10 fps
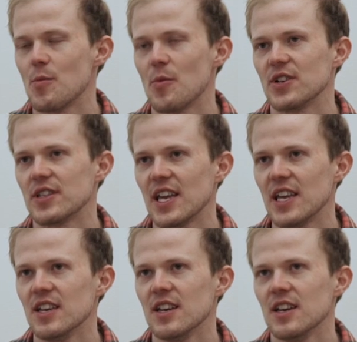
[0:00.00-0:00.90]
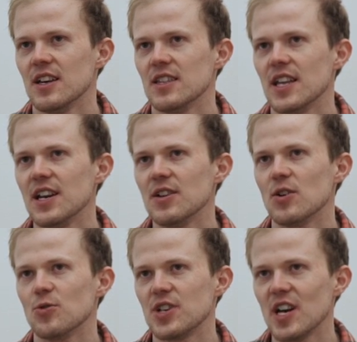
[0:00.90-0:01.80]
I remember that they they didn't
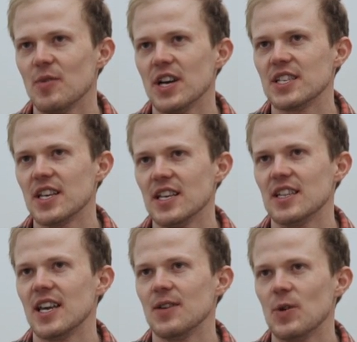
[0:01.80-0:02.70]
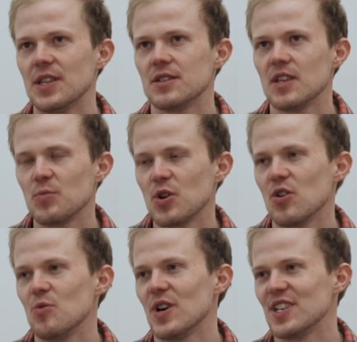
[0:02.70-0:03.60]
go city by city, they went zip
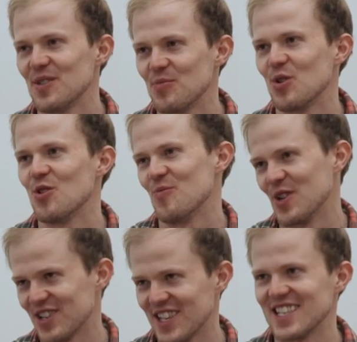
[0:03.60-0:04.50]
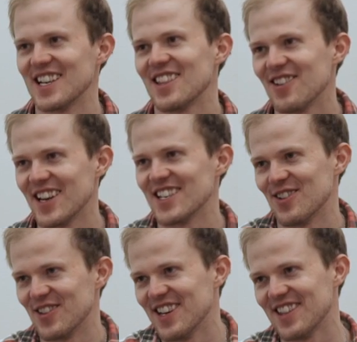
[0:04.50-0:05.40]
code by zip code because they said, okay,
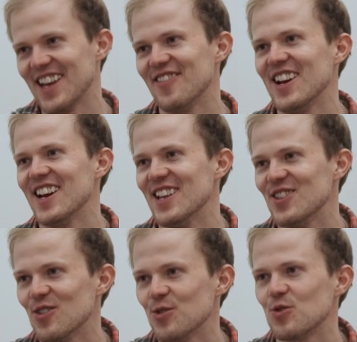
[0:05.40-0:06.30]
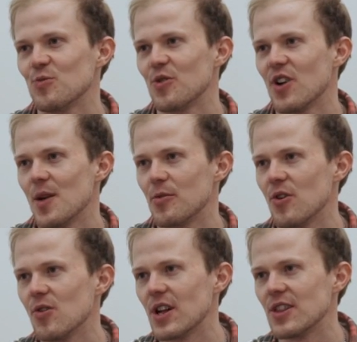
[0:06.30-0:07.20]
so they really need to go super hyper
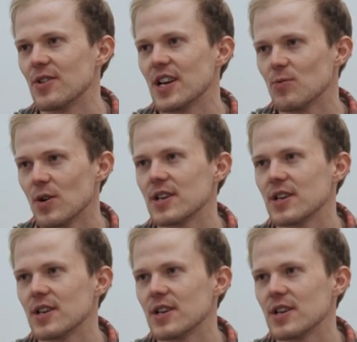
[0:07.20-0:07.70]
local yeah. to get it